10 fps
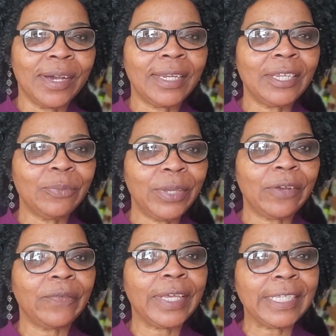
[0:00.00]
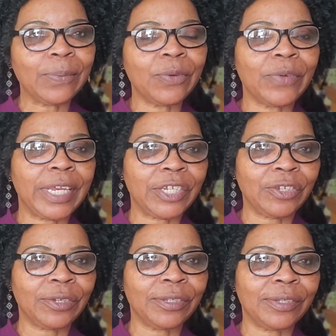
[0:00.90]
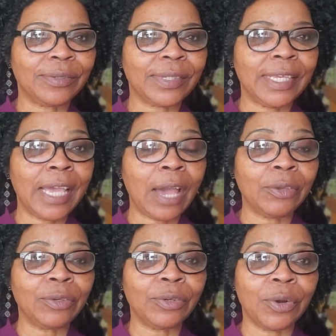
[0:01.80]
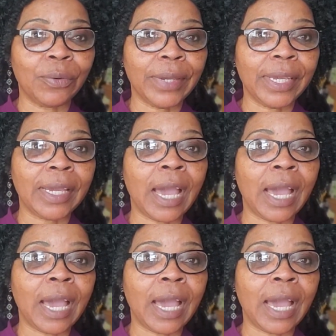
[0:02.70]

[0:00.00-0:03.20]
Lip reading: a little bit of inspiration to see how you're going,